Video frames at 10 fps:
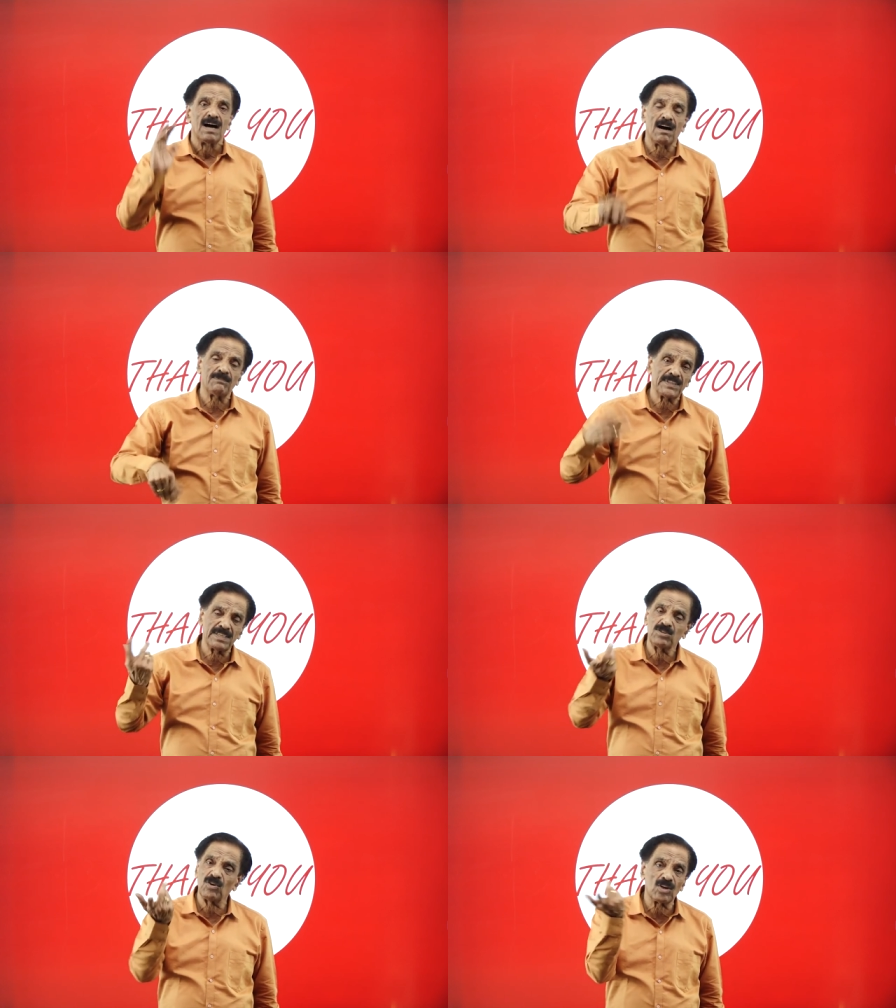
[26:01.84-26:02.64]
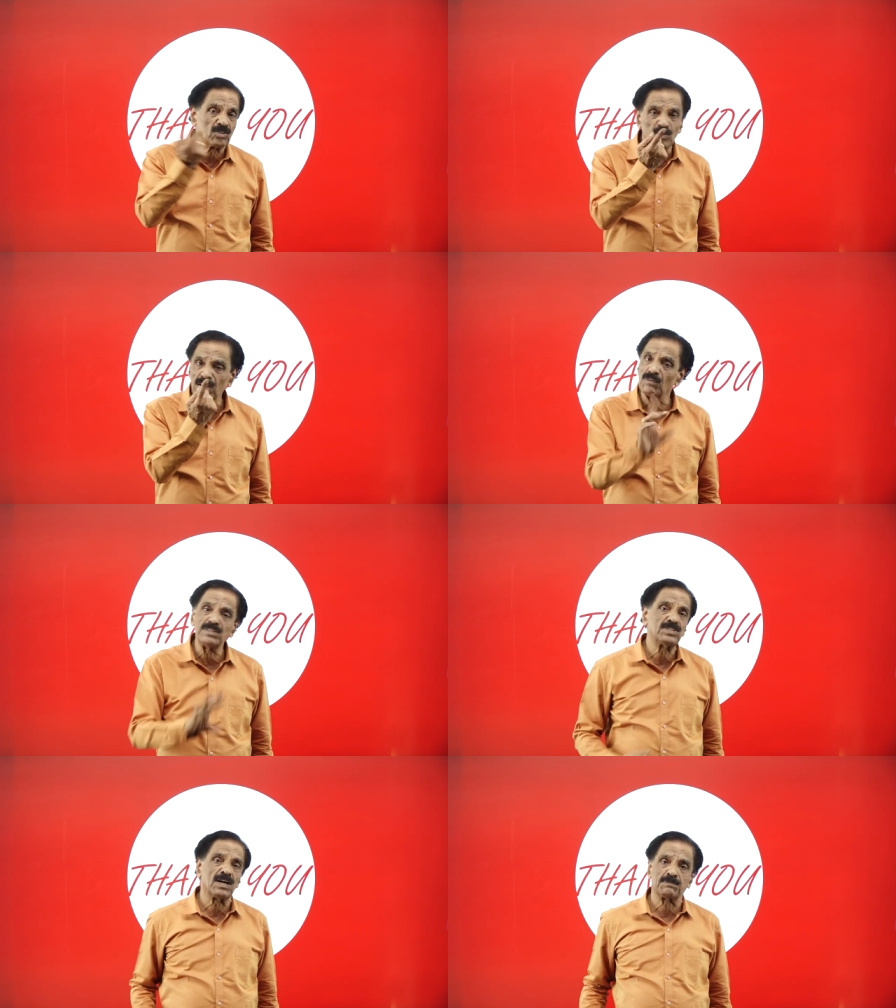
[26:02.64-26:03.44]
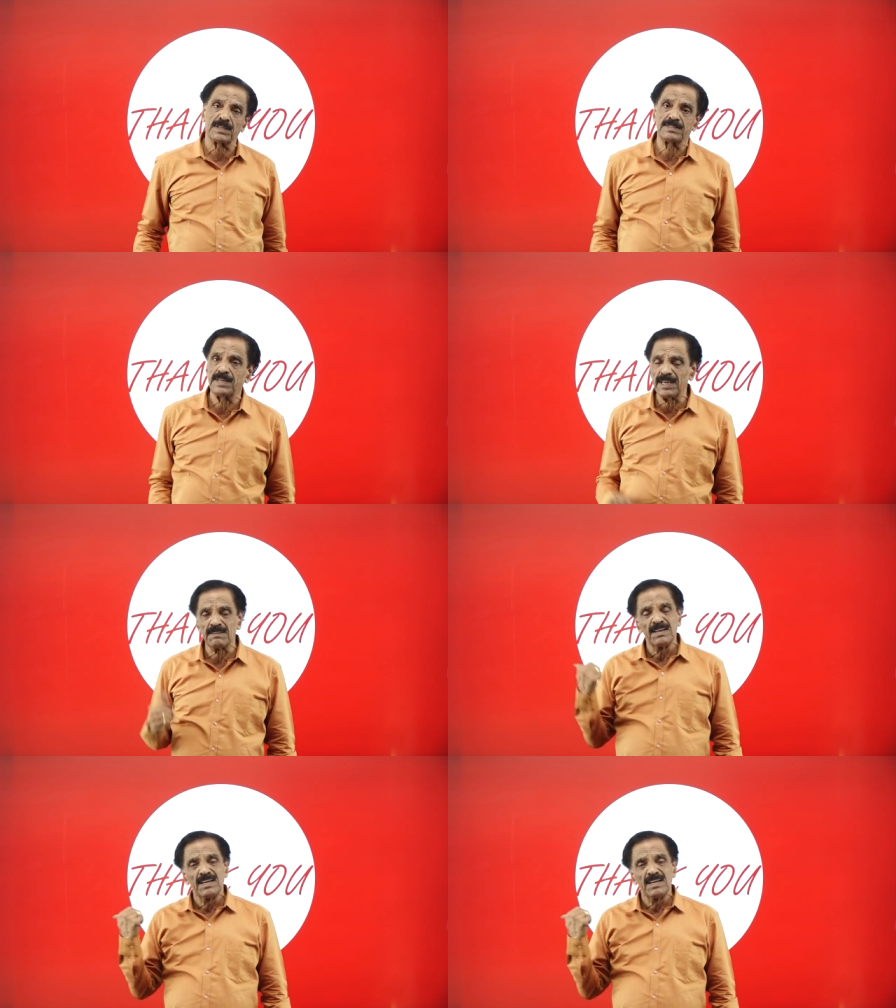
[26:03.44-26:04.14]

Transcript: After this, you have got only one chapter is there.